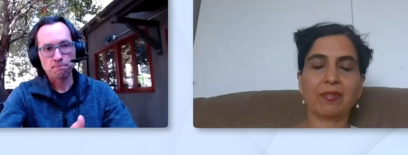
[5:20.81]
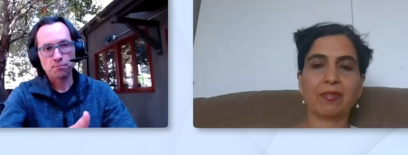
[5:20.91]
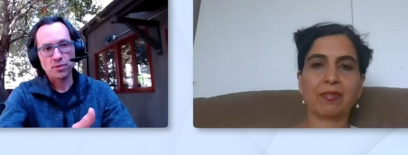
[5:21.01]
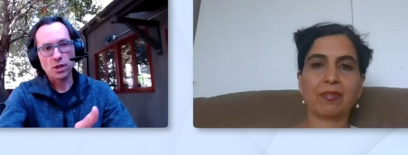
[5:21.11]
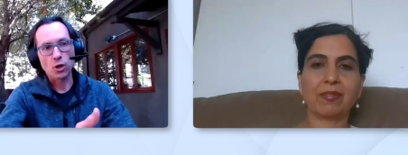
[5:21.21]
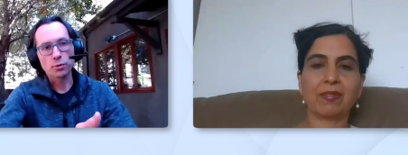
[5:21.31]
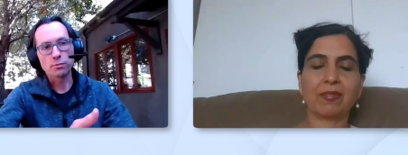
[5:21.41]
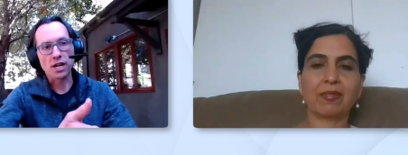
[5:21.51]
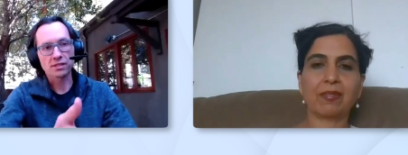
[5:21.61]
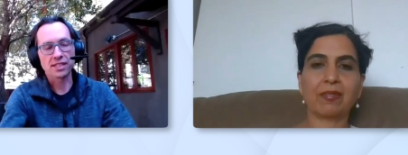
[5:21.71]
Speaker 1: open
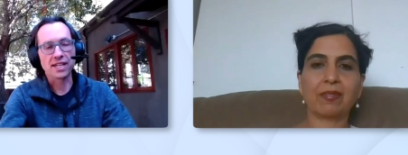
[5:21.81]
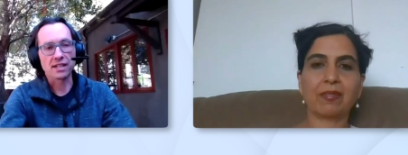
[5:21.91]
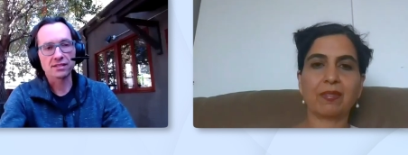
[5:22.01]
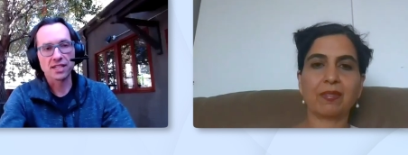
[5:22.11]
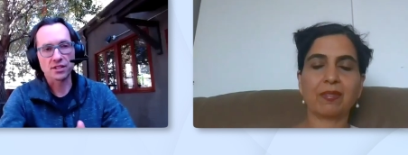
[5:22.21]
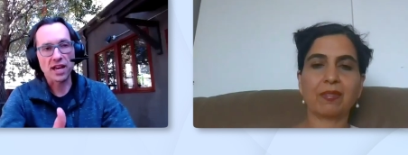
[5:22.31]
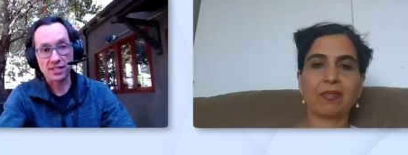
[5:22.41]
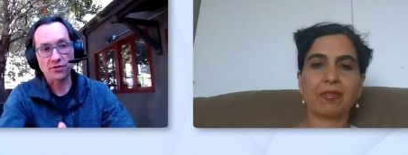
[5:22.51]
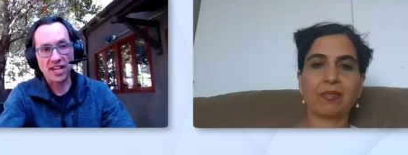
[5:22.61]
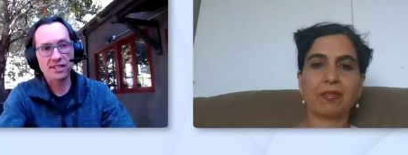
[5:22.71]
policy analysis has, has
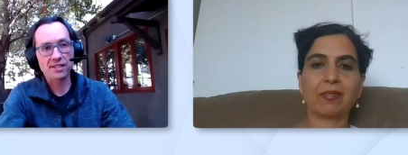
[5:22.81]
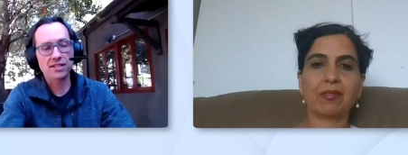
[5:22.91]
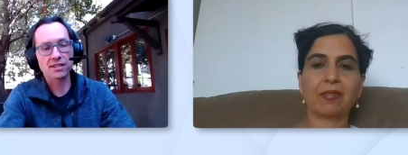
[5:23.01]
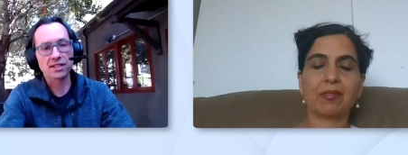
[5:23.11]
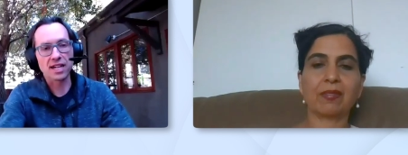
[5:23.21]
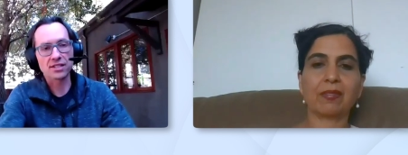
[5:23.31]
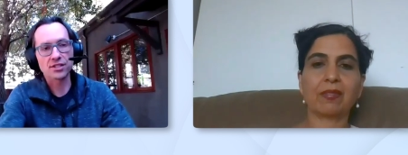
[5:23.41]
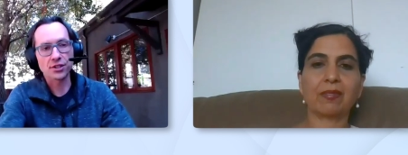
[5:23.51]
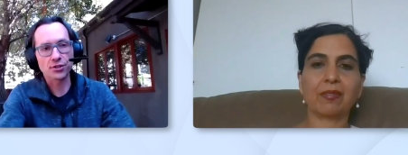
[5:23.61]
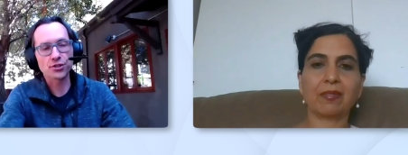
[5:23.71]
advanced in the last
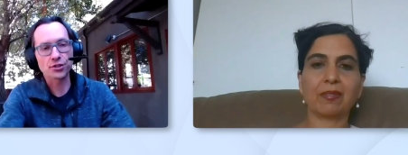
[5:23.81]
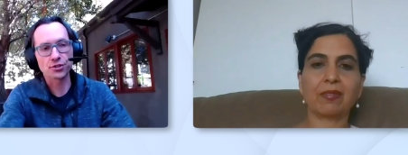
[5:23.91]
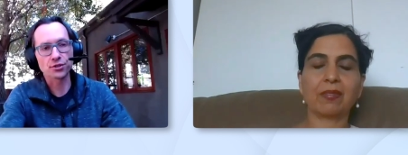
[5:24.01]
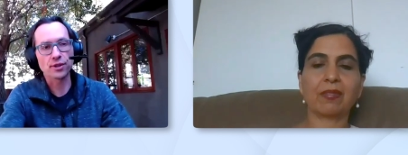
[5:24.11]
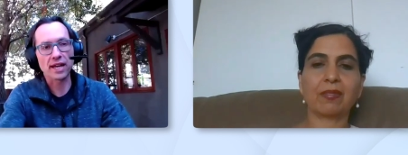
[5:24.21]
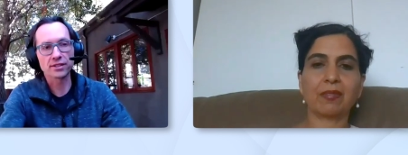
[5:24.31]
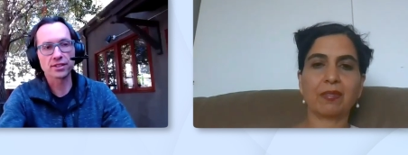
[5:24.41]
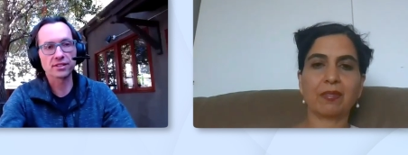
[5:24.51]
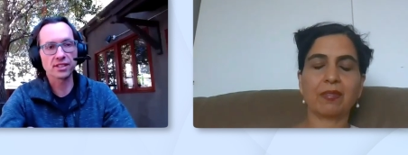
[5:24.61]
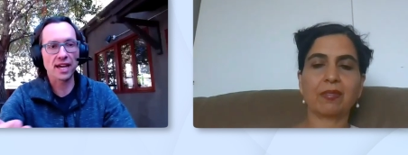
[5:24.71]
year or two and to
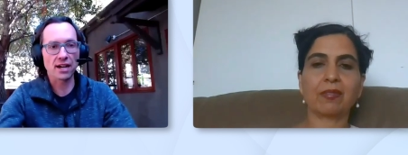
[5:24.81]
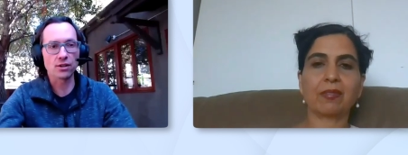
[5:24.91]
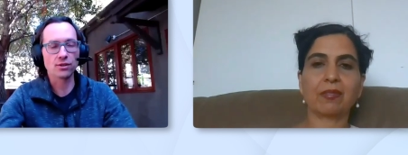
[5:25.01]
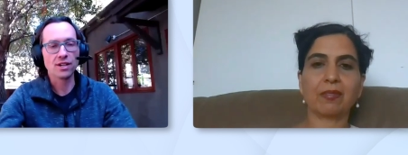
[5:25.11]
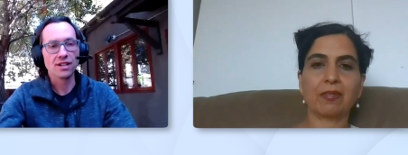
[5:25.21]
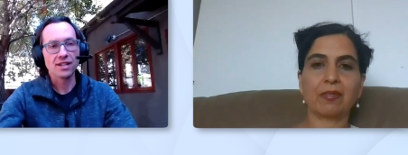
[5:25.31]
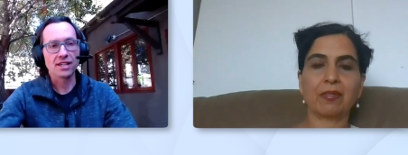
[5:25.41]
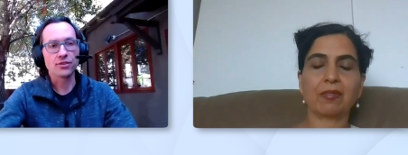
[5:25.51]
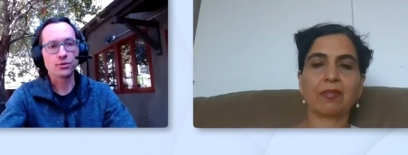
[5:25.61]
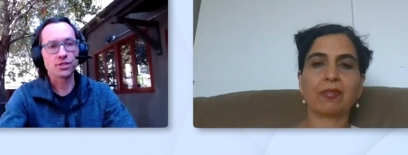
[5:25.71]
see how
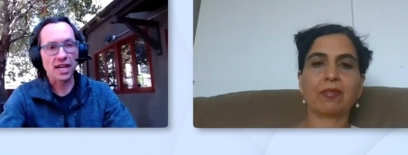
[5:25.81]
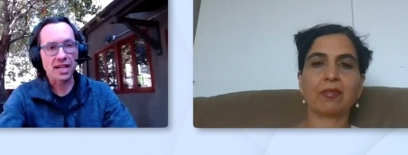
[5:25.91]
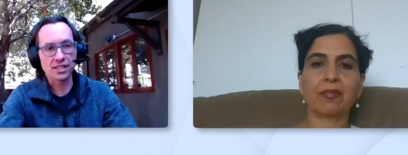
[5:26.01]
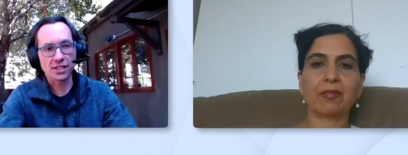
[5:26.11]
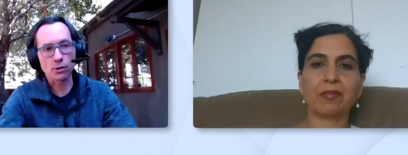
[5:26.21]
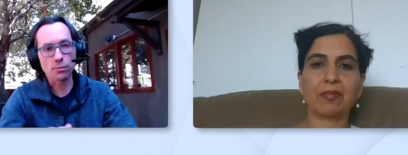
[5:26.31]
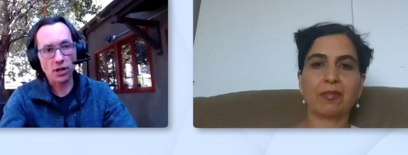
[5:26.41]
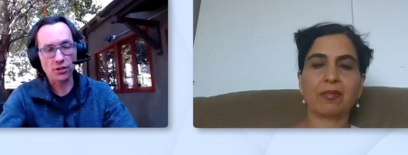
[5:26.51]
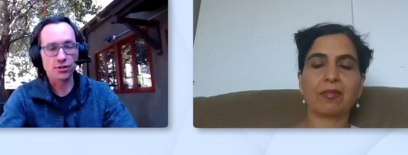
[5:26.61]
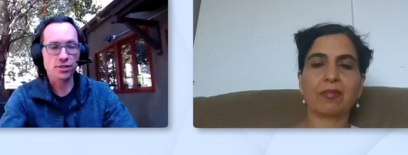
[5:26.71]
enthusiastic our
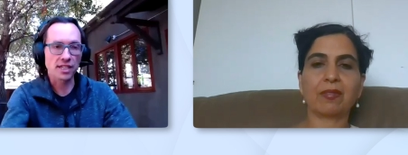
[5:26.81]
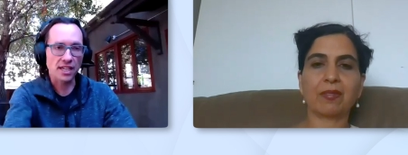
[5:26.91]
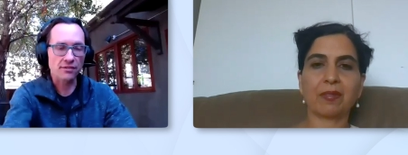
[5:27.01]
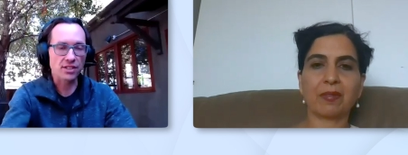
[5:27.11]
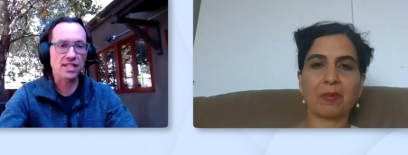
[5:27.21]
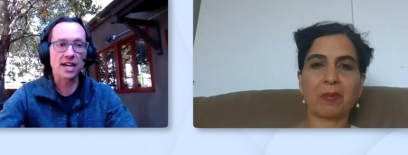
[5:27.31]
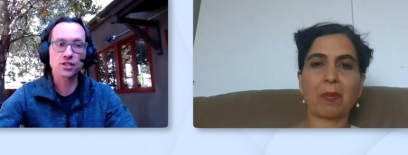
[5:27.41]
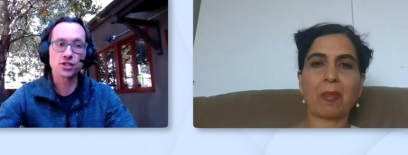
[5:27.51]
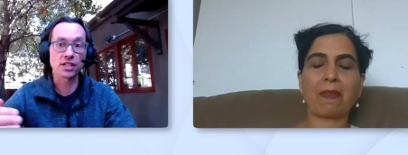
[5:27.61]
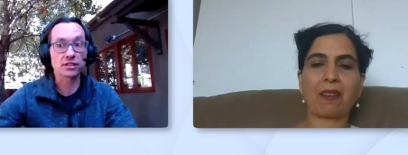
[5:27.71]
partners like evidence
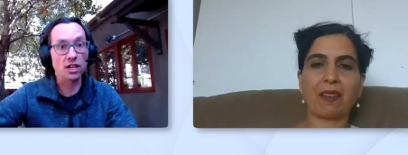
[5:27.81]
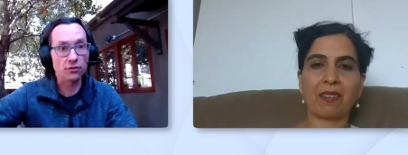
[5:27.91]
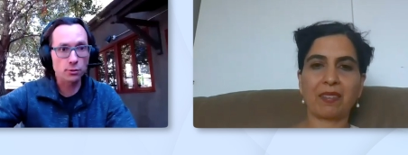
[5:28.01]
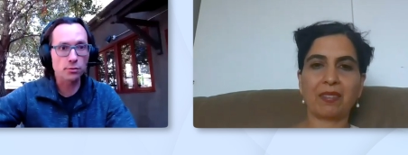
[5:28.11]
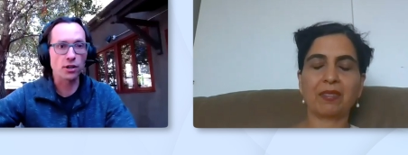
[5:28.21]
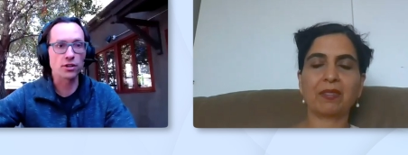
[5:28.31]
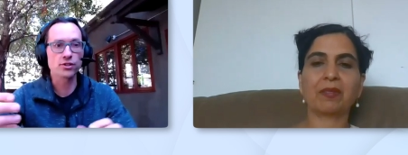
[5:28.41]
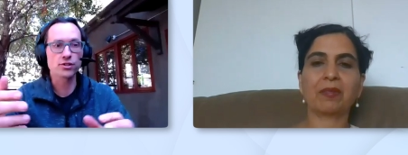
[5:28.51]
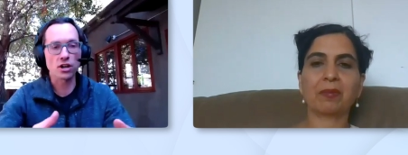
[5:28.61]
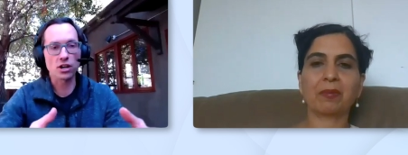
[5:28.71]
action and government
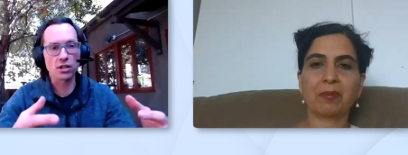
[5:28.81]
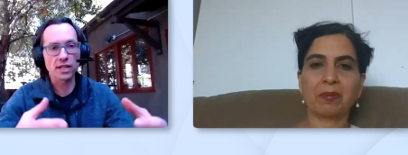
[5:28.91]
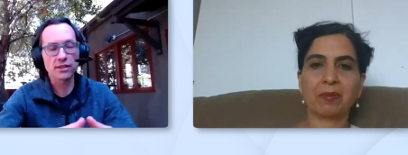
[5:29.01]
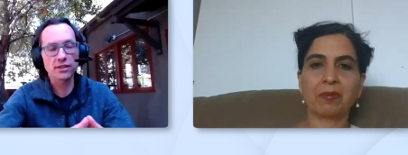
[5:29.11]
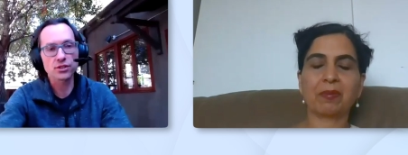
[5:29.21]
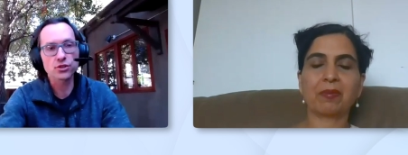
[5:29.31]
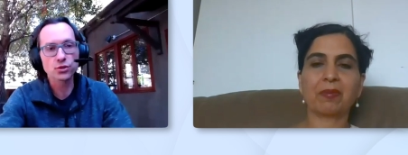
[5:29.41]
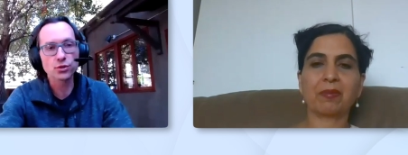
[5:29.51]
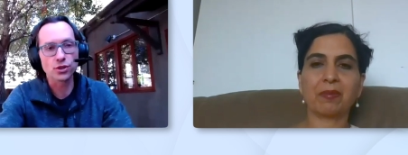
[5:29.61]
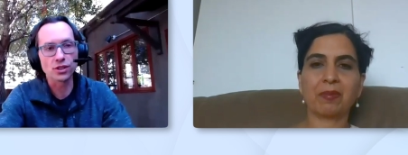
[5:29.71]
partners are in this
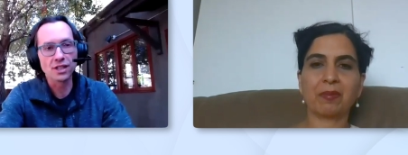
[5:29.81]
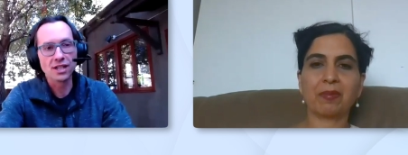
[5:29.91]
tool